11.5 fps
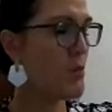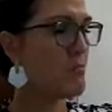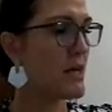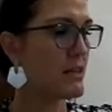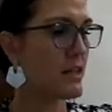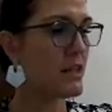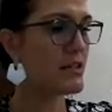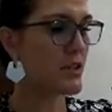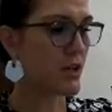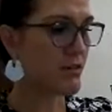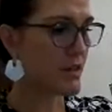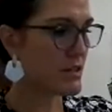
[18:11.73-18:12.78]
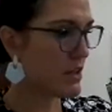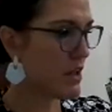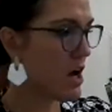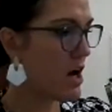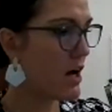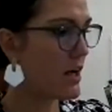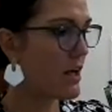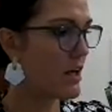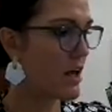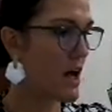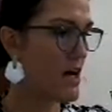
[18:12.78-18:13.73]
Monthly service log.
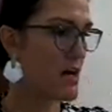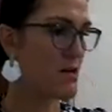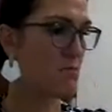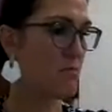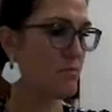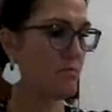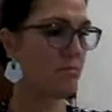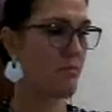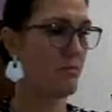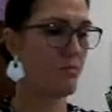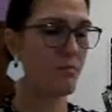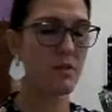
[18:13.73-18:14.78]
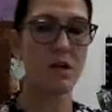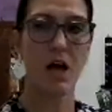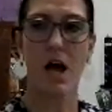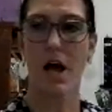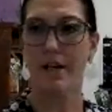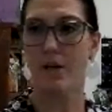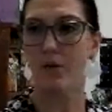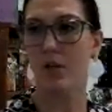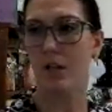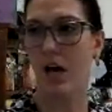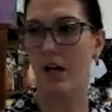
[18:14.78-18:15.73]
I know a
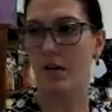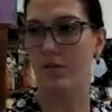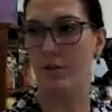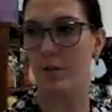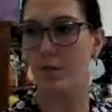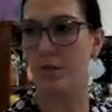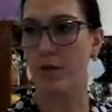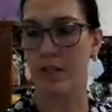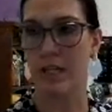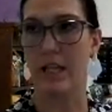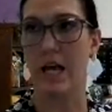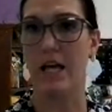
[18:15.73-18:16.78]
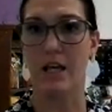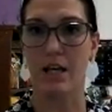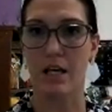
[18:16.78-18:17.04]
lot of you really like